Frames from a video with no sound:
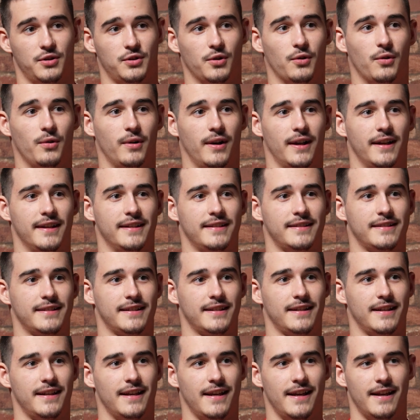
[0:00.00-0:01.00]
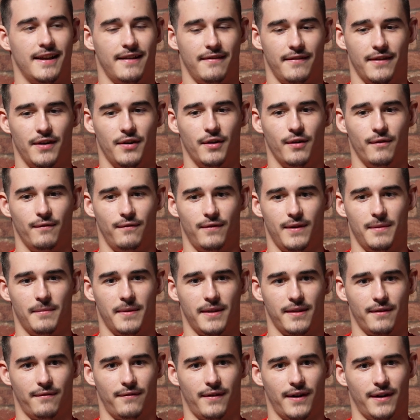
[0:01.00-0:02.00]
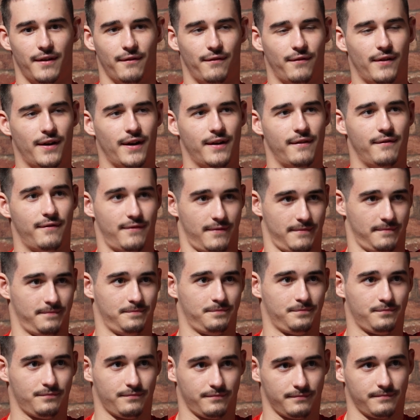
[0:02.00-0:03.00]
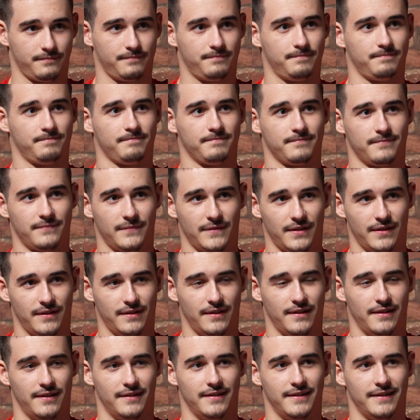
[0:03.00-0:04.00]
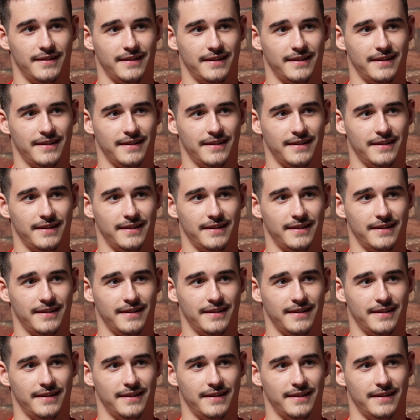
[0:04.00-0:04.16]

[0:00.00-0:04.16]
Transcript: a short list, and hopefully make the final 5. So yeah.